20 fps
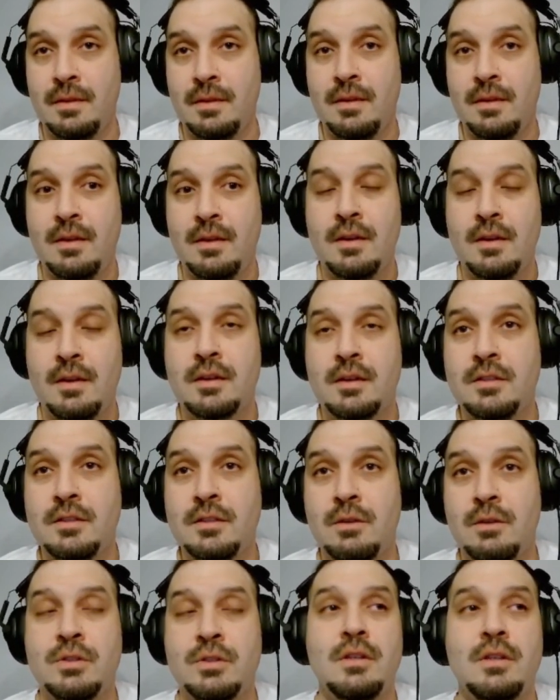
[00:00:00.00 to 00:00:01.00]
Because
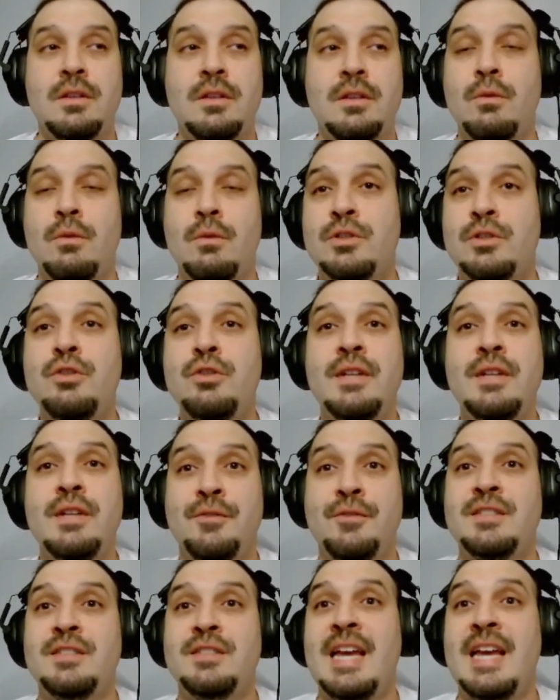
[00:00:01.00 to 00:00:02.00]
there were two different
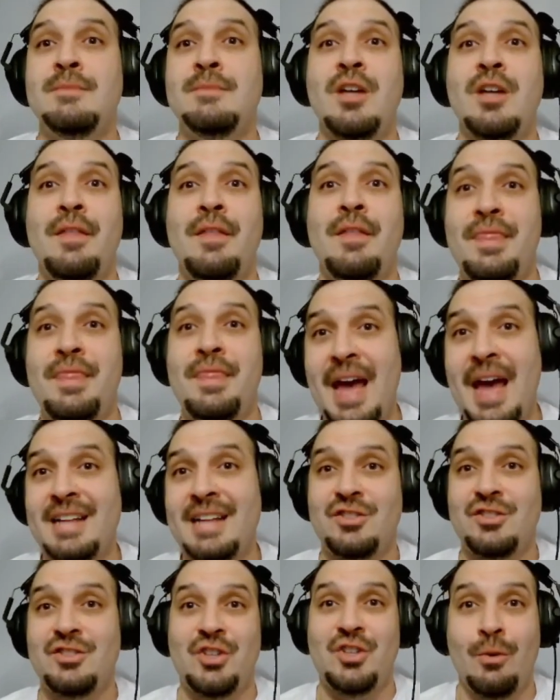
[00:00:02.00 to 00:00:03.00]
Sams on that
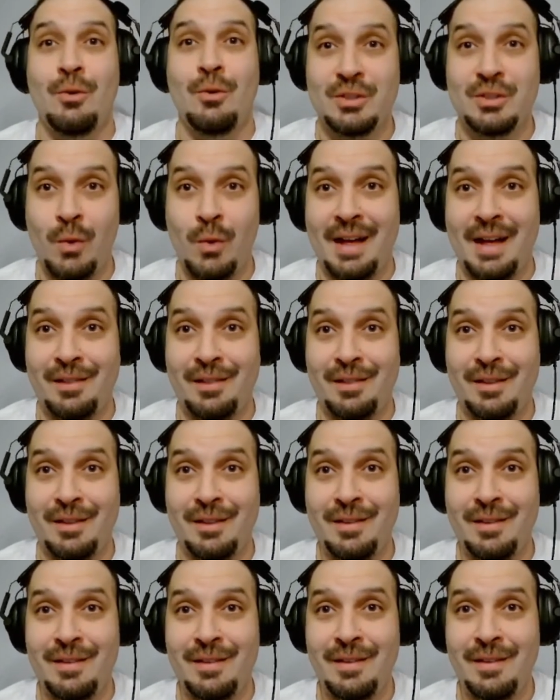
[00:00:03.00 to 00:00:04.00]
show as well.
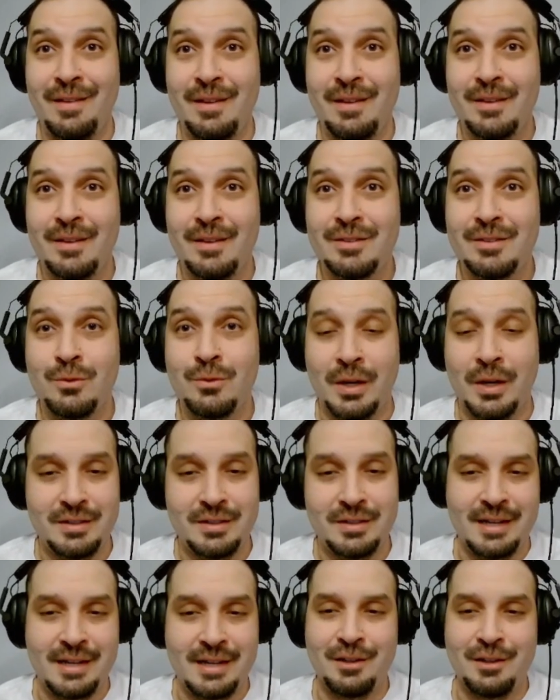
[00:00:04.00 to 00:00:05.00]
You want to take a
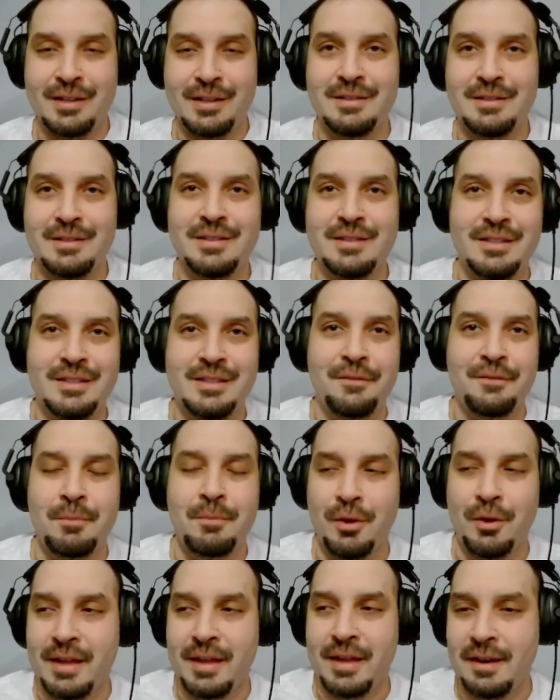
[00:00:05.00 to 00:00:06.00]
look and see if you pull that
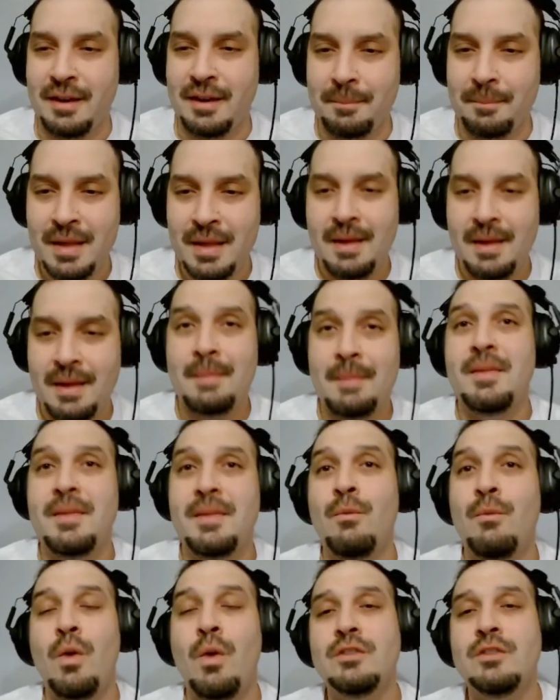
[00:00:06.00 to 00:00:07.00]
up? And while
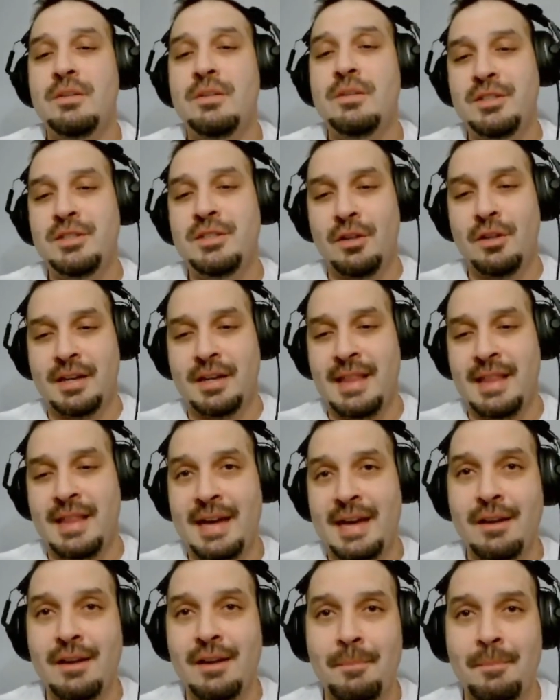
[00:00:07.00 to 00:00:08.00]
Jimmy's looking that up,
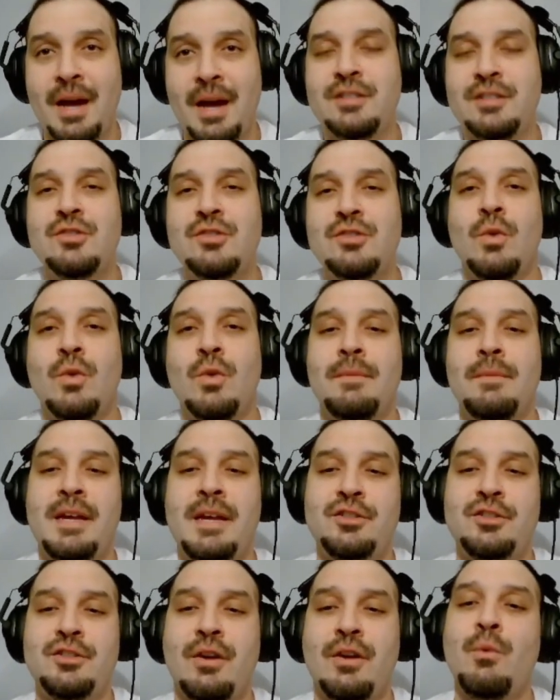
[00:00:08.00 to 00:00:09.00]
I just want to make sure I
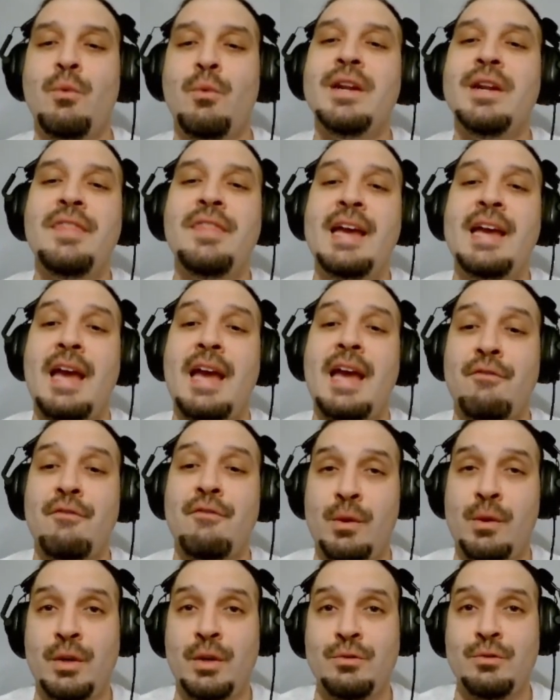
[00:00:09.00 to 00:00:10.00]
want to thank everyone who
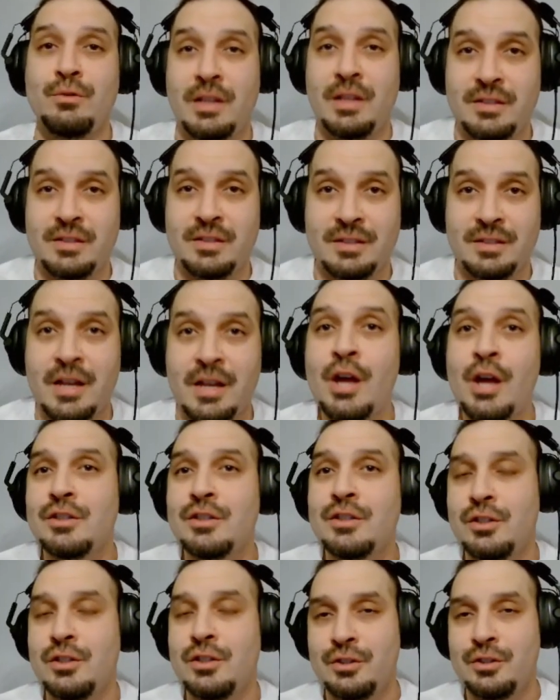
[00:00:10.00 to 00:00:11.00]
listens to the
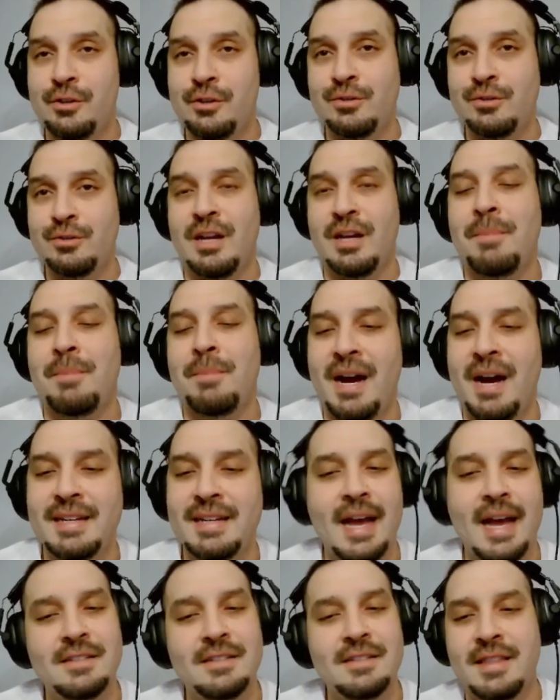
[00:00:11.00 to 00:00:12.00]
Drons Lair Podcast.
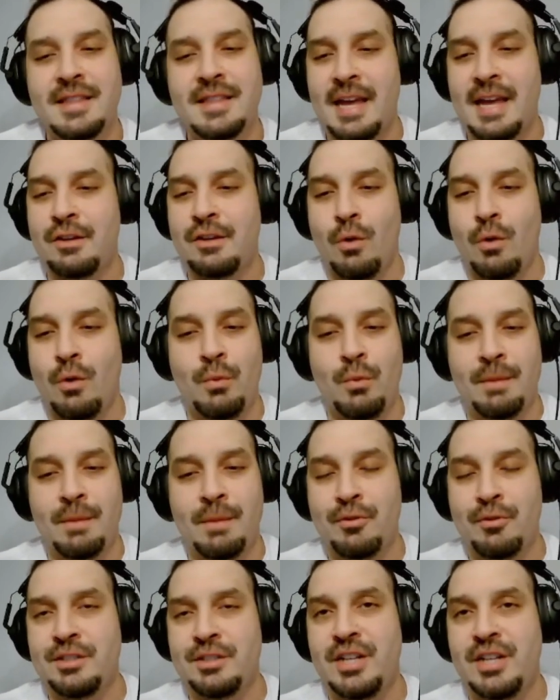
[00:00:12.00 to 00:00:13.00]
Thank you all. We
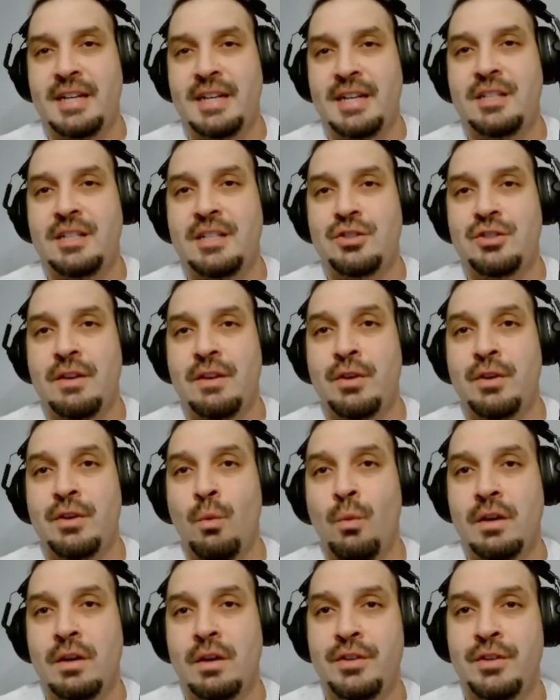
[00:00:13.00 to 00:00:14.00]
appreciate each and every one of
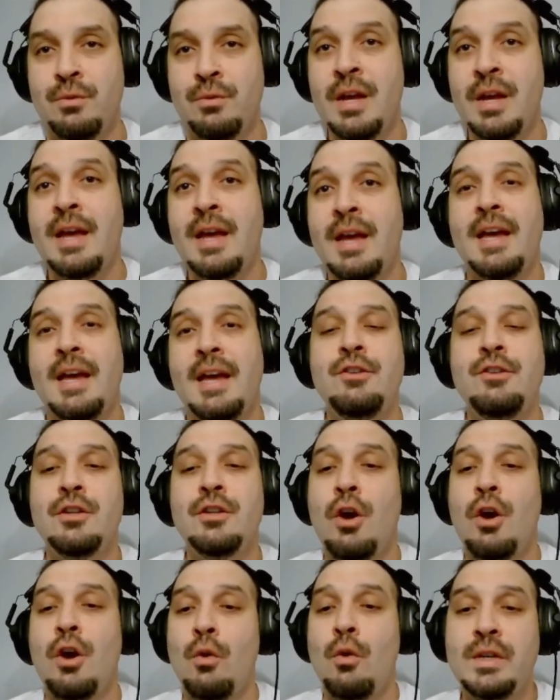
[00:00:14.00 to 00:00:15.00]
you. And you can
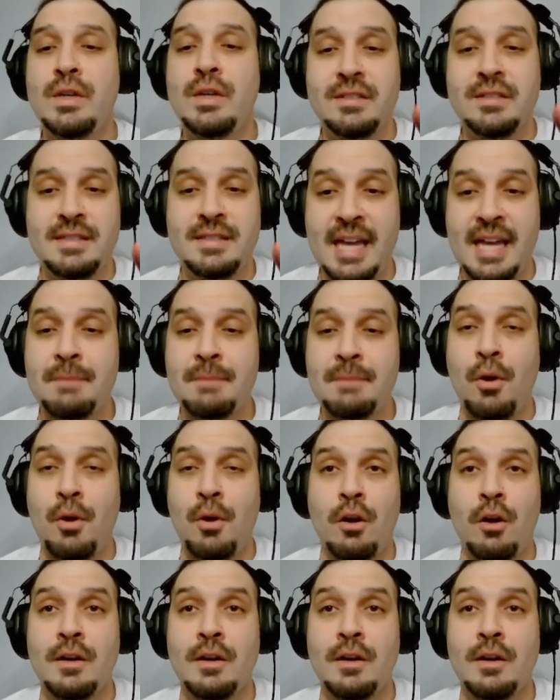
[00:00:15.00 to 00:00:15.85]
always take part